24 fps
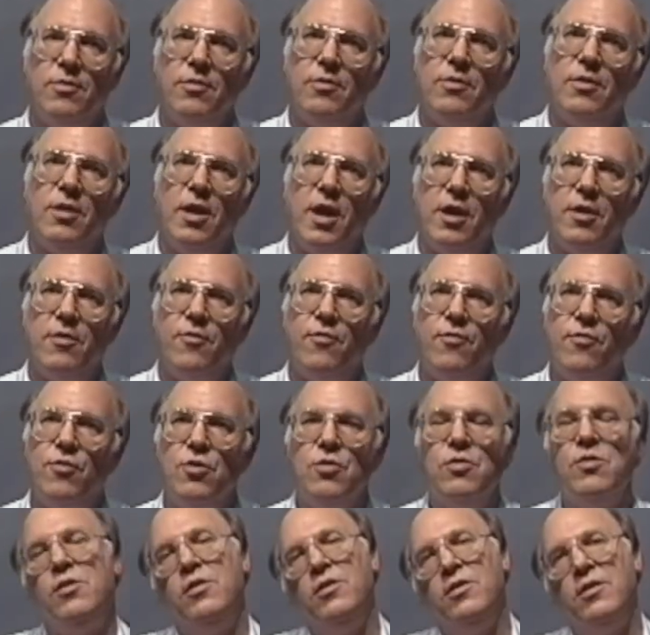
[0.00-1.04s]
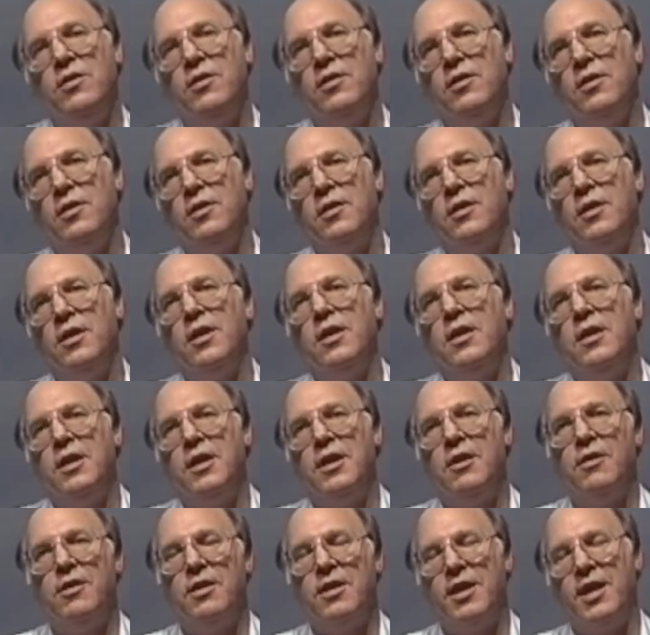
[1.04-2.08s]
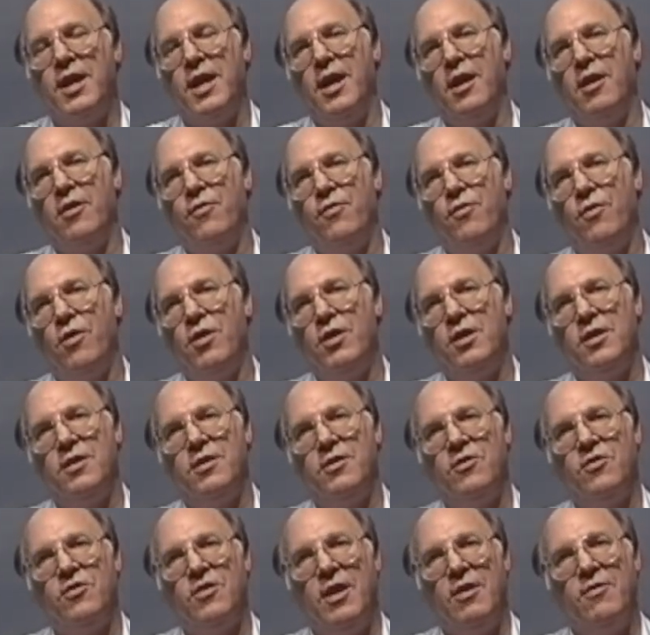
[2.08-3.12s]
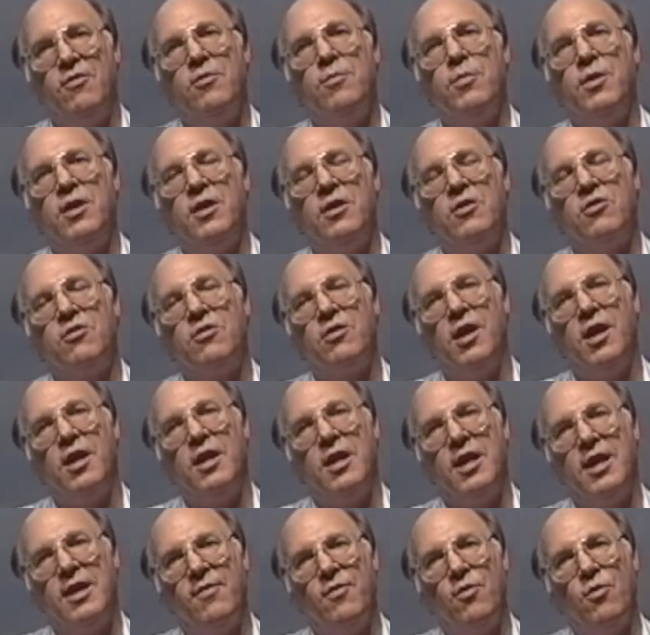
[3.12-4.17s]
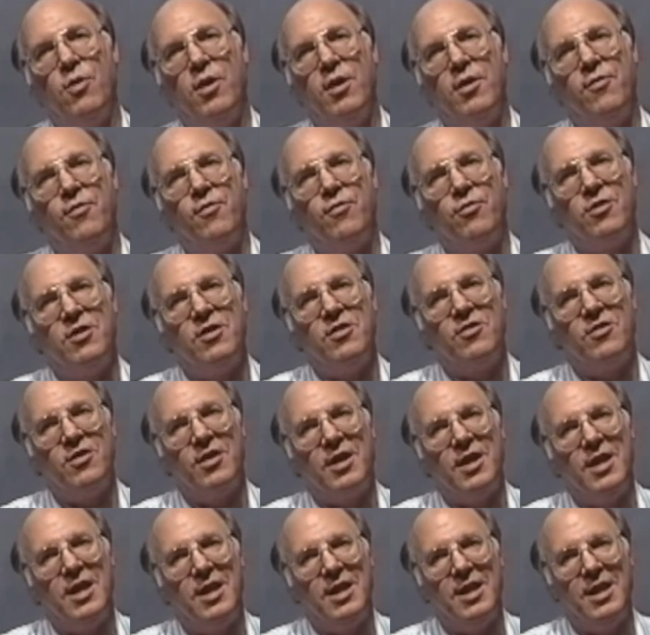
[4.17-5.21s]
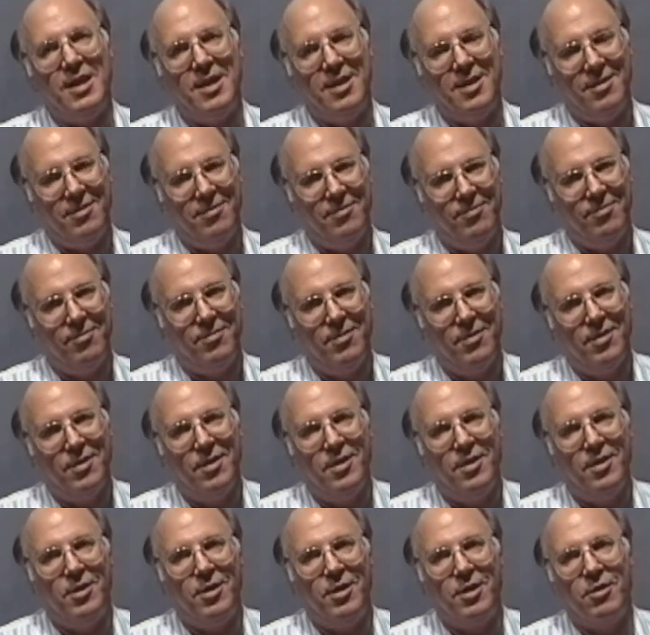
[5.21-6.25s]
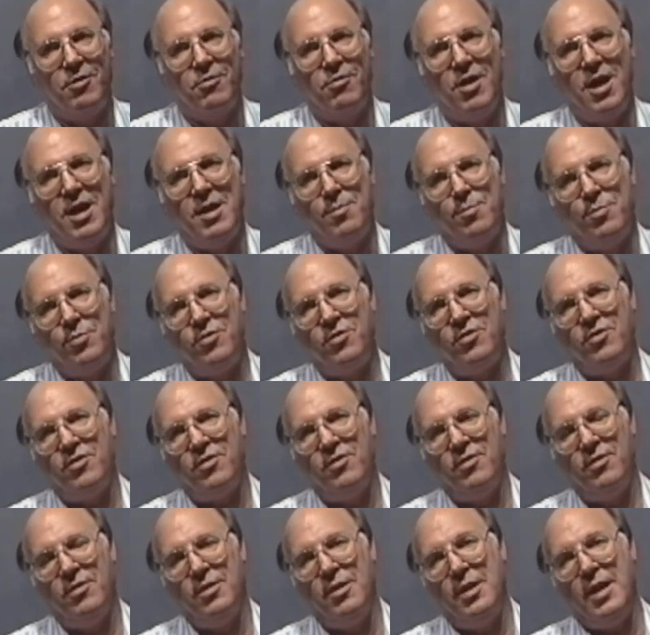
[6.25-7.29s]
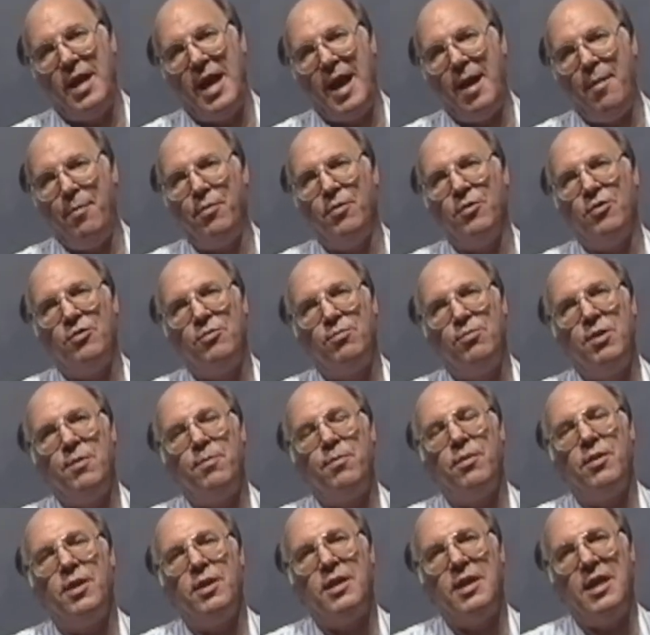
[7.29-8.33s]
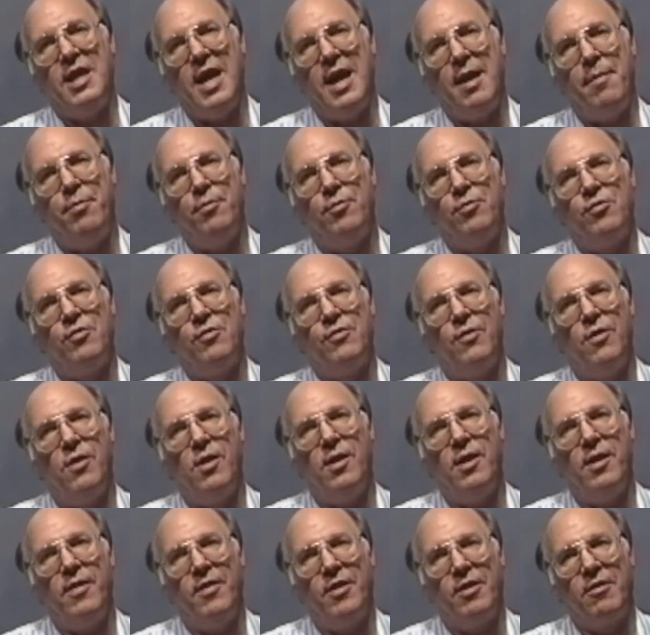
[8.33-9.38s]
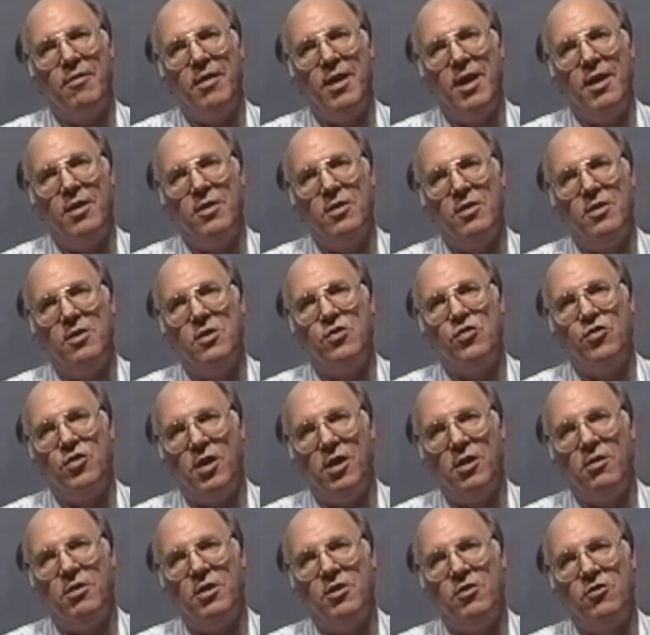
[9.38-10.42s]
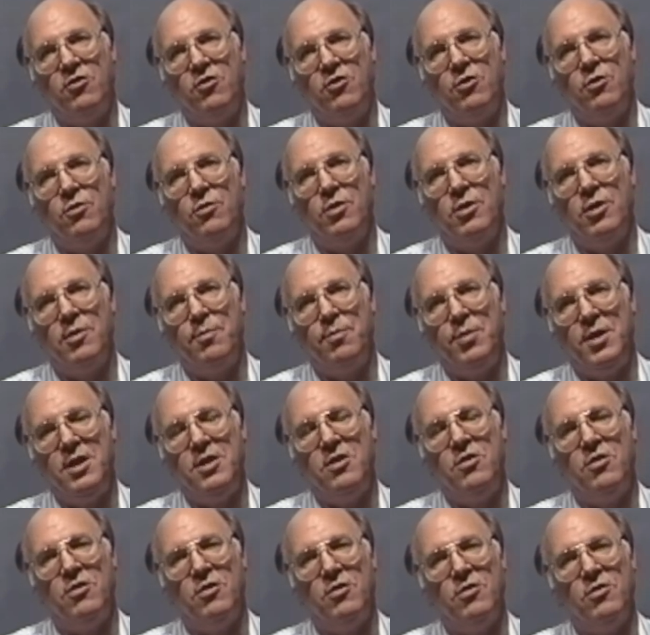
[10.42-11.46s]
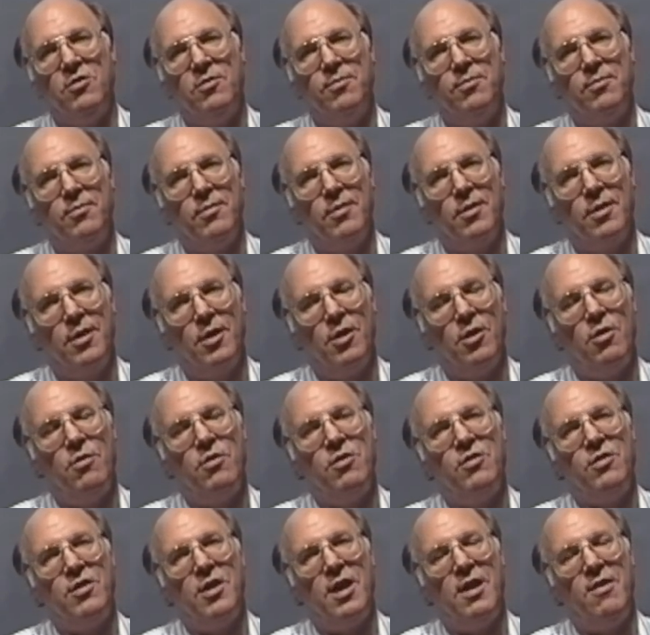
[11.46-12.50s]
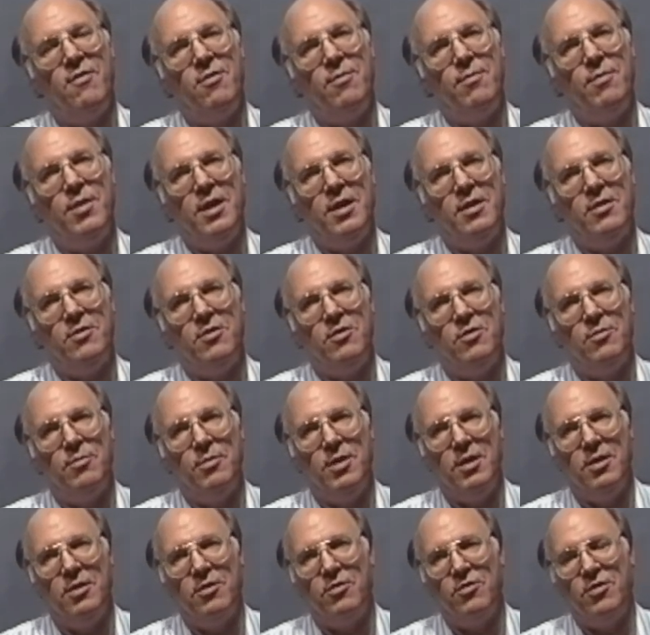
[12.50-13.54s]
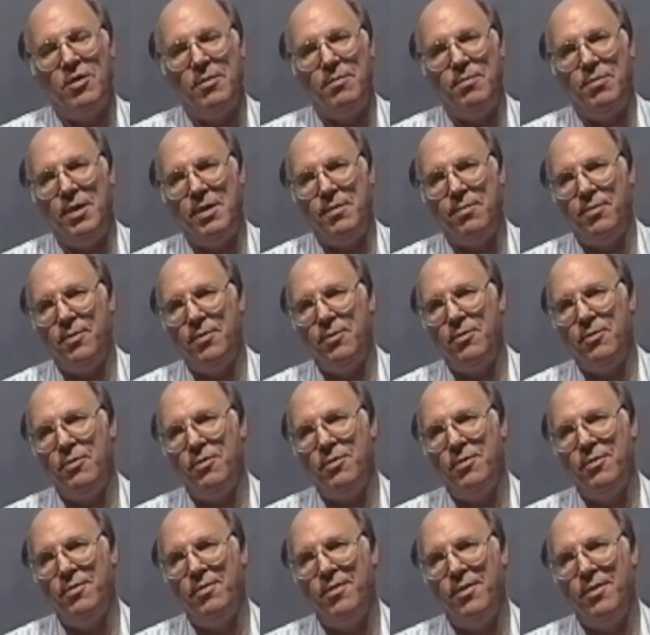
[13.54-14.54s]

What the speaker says: lot of fruit. Here in California, everybody is trying to give away free zucchini. And there are grapes and apples. People let the apples fall on the ground, and the cherries too, and the peaches. It always kind of amazes me to see people who